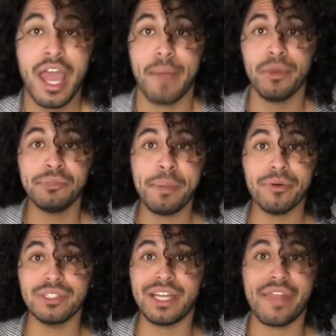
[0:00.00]
And most people
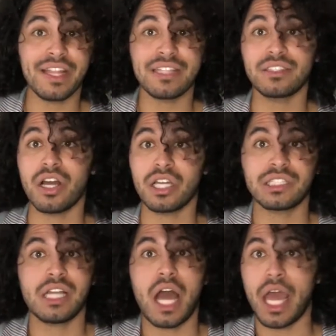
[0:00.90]
would say that that song is
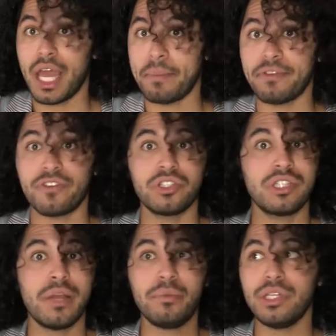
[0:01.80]
not it, but for
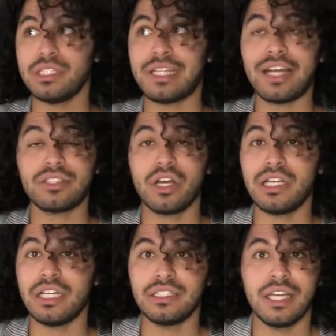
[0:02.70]
some reason that
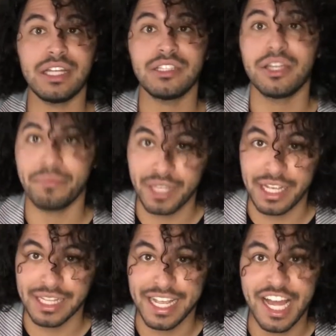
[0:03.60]
song is it to
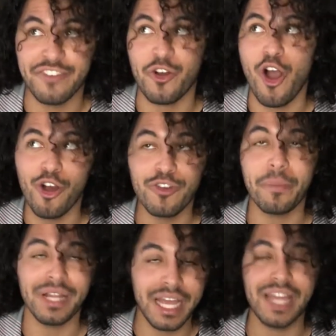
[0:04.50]
me. Like, I've
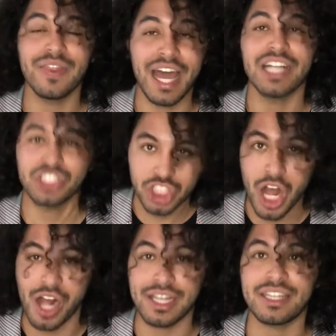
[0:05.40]
overplayed that
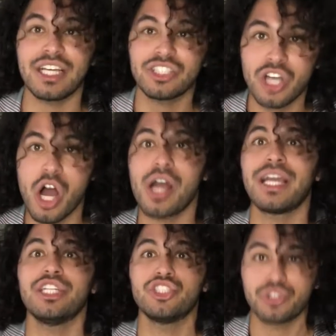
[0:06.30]
song. Like, that song
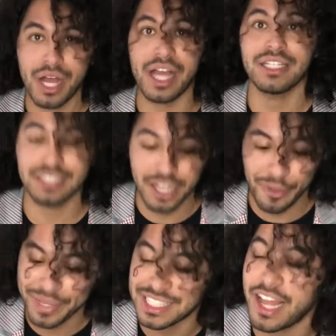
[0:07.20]
is dry as hell
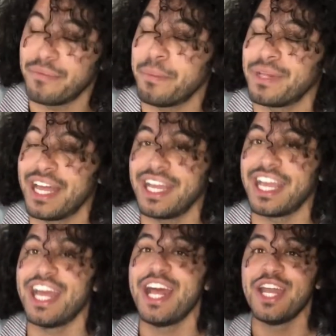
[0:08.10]
because I have been playing
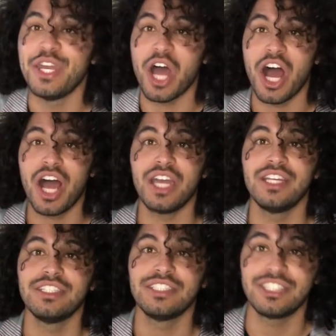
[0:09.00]
it
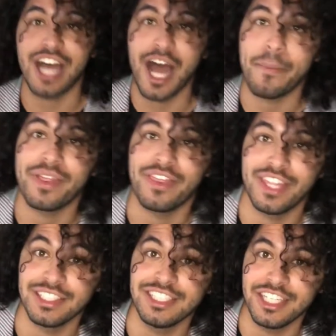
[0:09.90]
non-stop this